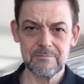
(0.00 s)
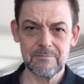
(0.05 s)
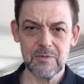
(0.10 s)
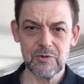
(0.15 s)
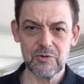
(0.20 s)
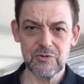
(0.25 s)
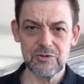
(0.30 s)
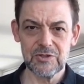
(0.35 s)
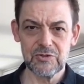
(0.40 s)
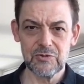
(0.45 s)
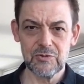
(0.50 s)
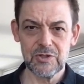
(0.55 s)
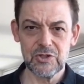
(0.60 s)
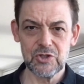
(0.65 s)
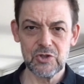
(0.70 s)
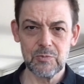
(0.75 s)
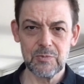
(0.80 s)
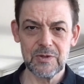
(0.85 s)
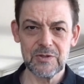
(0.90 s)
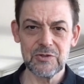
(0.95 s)
You see 3
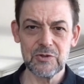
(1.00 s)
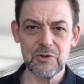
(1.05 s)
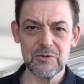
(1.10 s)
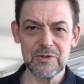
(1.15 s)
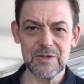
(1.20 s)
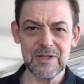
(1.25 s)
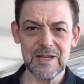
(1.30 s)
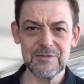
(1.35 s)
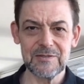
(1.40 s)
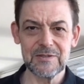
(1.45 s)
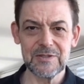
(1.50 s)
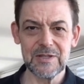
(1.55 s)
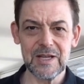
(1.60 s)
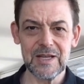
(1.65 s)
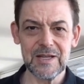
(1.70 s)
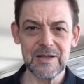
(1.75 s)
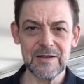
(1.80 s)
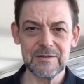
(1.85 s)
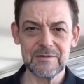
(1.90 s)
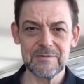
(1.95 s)
qubits on the left
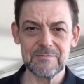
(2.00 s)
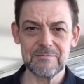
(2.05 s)
side,